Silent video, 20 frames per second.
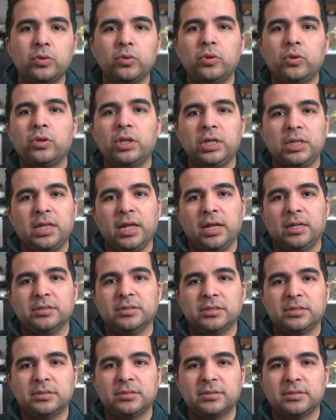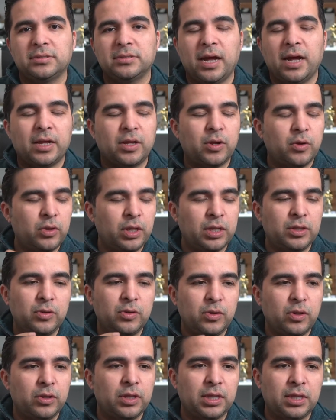do the details. I couldn't
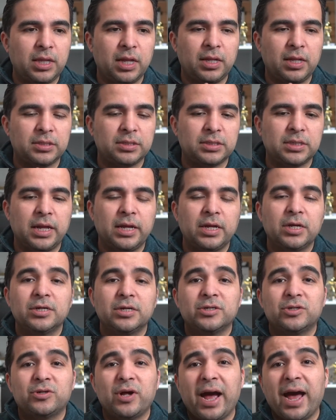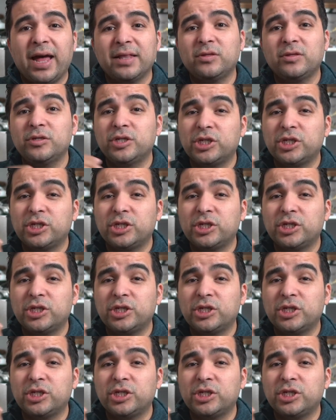do the details, so I had to